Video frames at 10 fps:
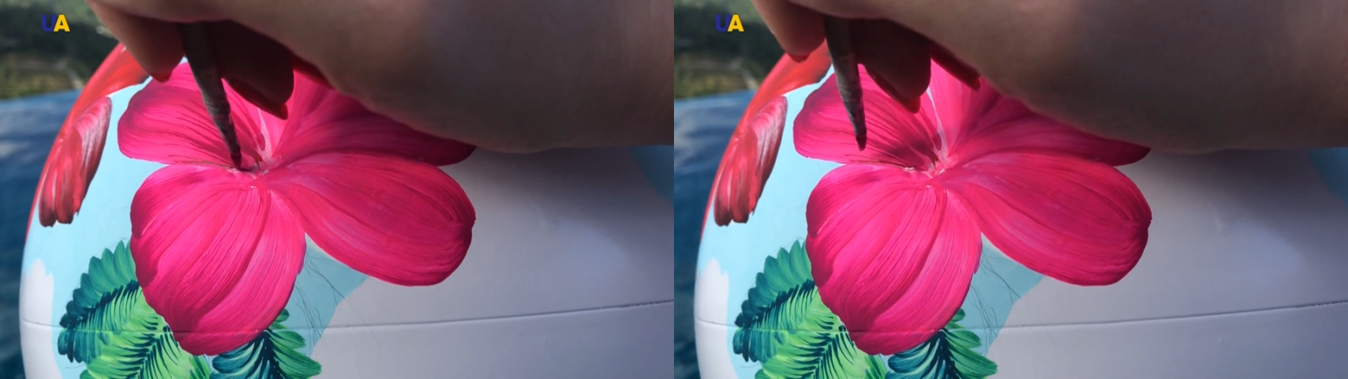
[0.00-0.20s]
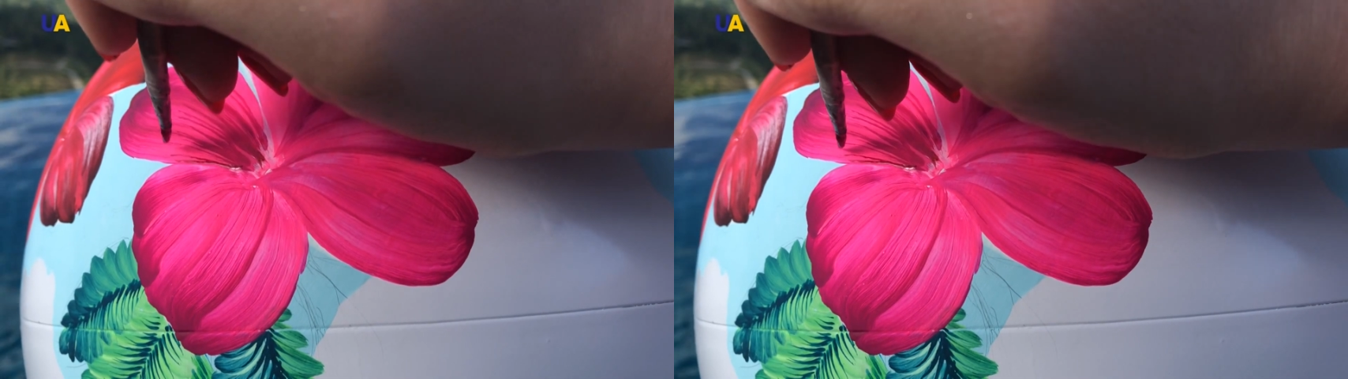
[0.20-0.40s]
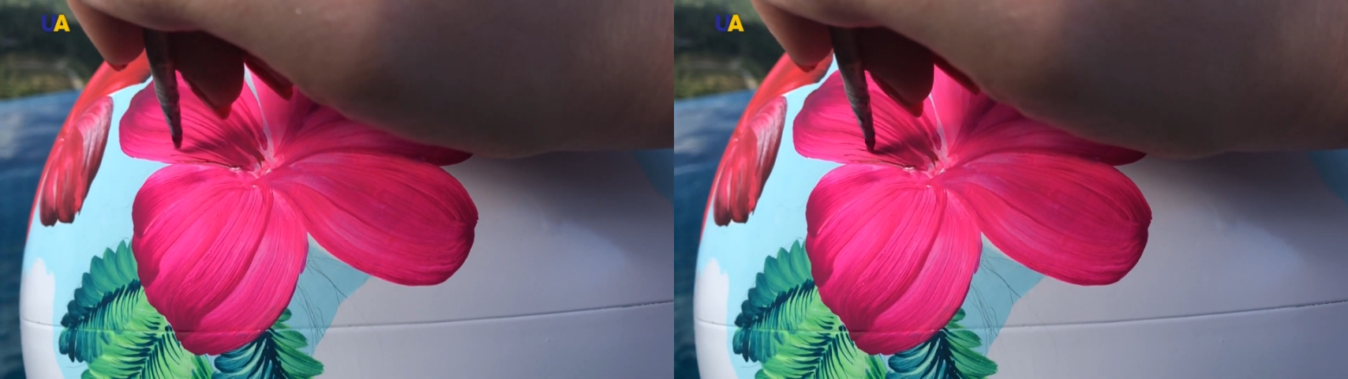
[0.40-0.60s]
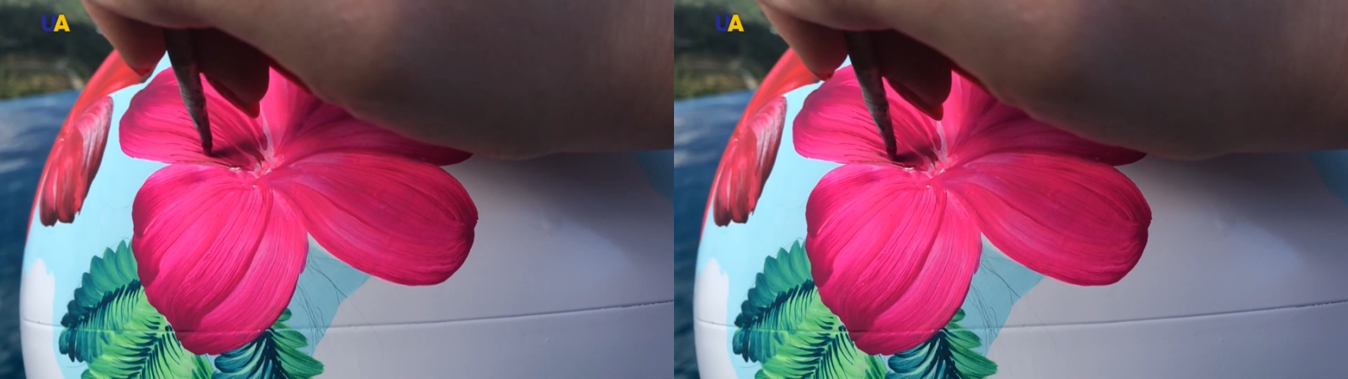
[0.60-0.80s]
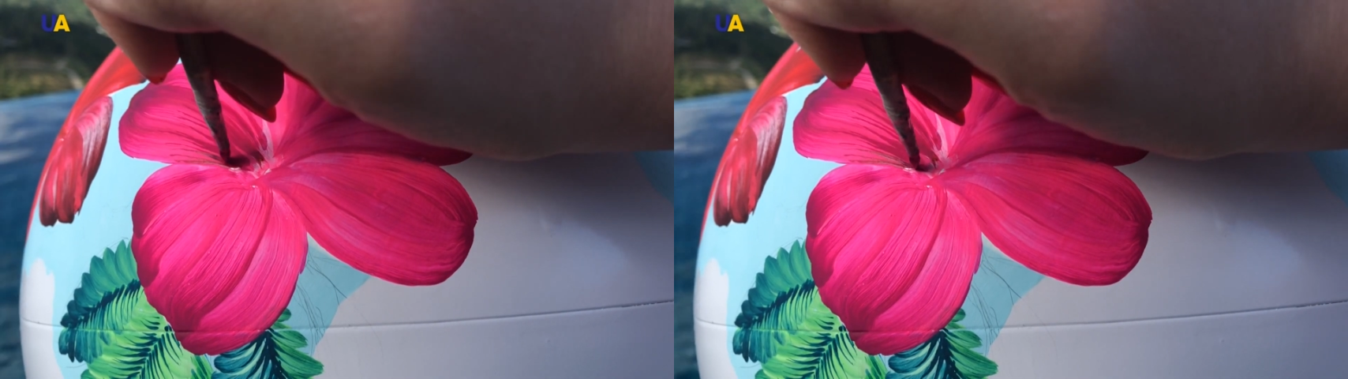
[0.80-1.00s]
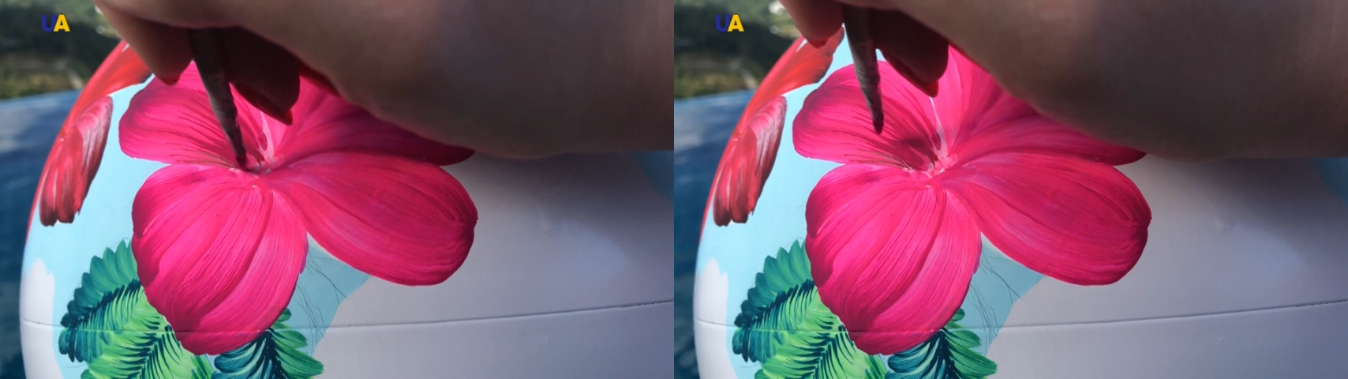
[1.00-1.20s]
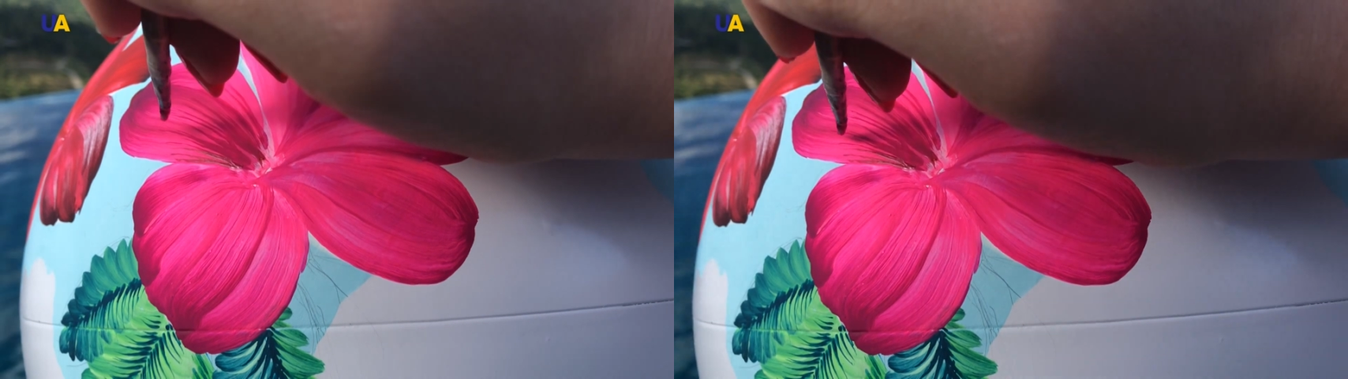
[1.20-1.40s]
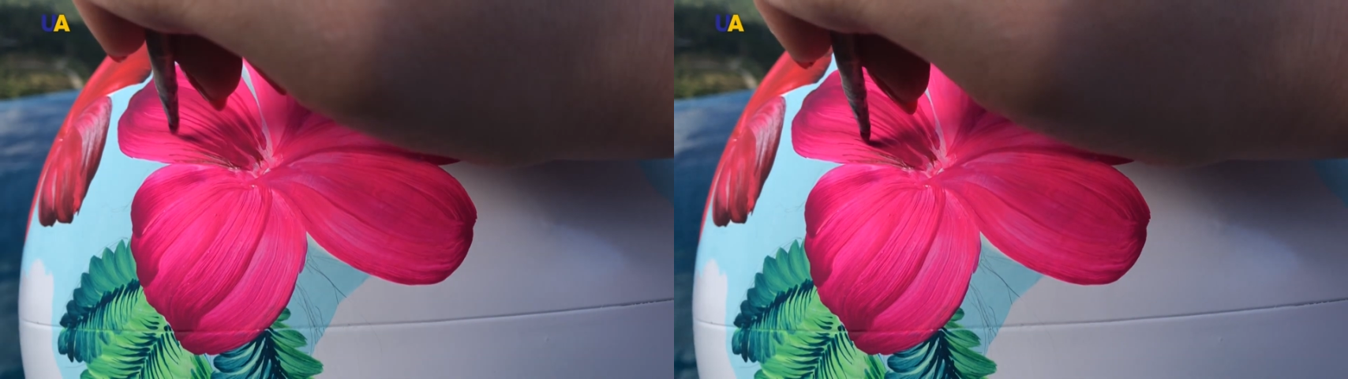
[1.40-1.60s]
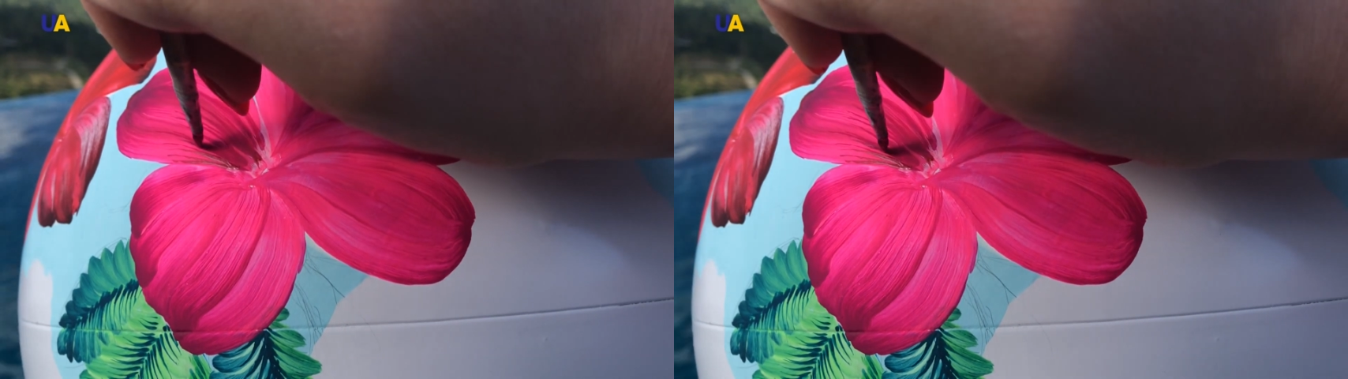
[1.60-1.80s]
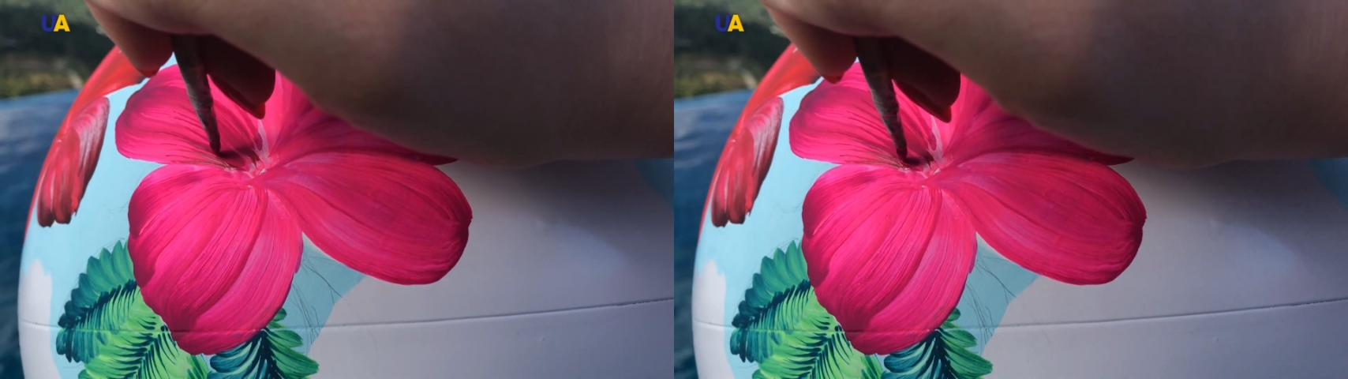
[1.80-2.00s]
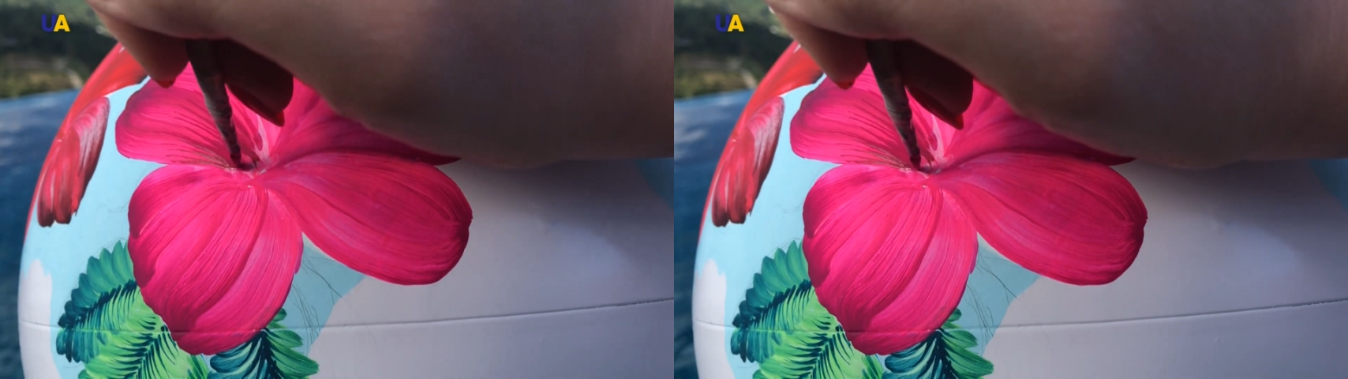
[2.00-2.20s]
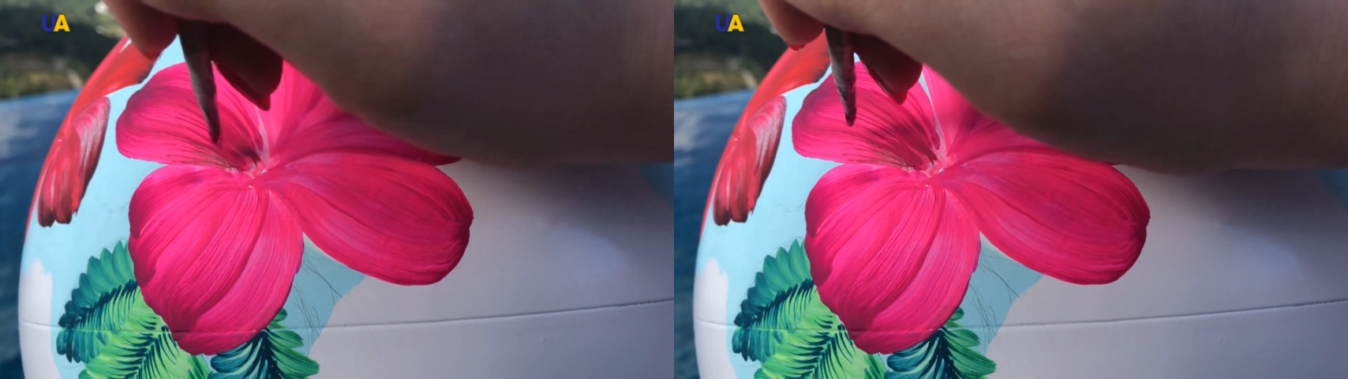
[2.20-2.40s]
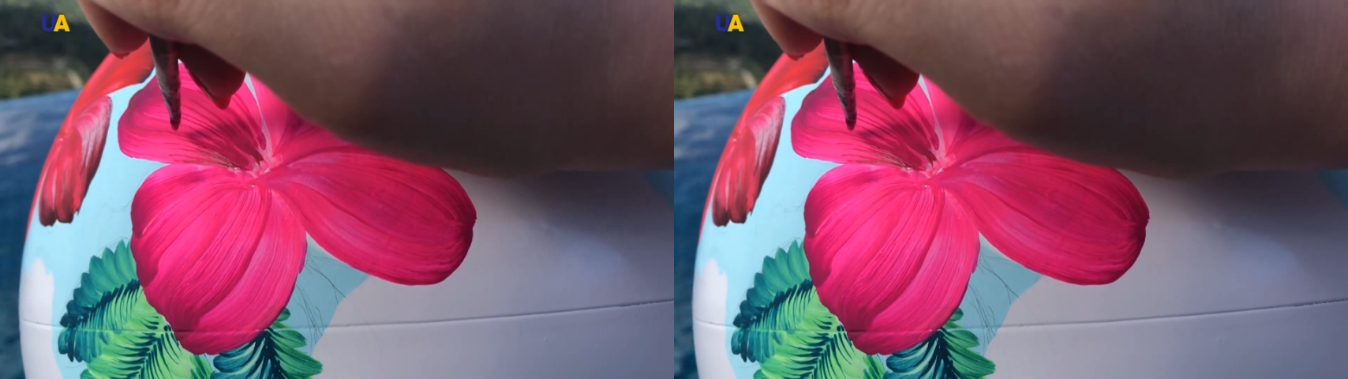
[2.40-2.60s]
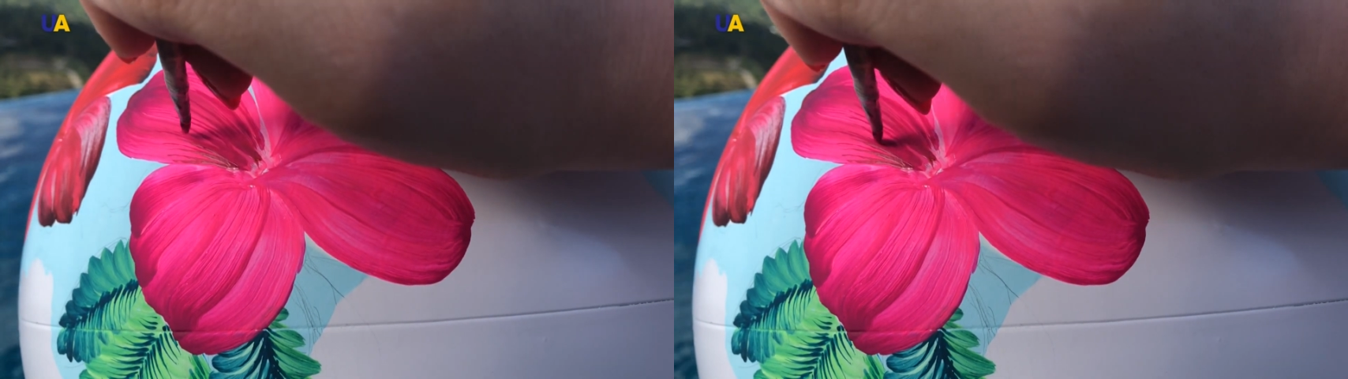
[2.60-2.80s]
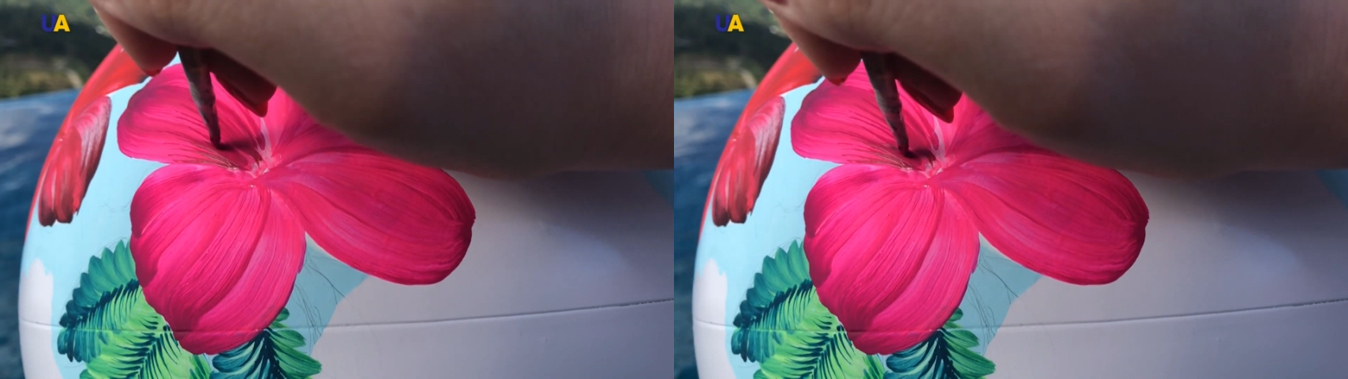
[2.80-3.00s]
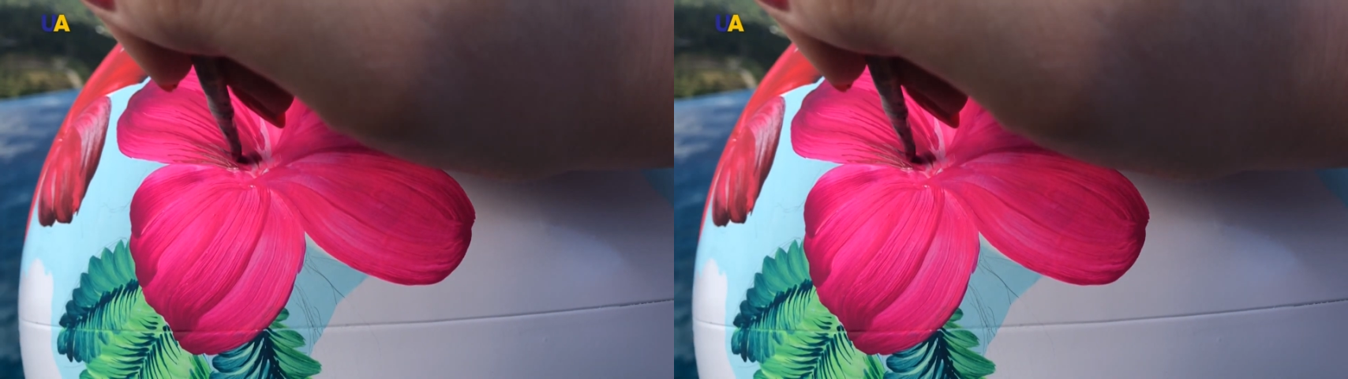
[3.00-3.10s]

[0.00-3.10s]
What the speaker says: No face is visible, so there are no lips to read.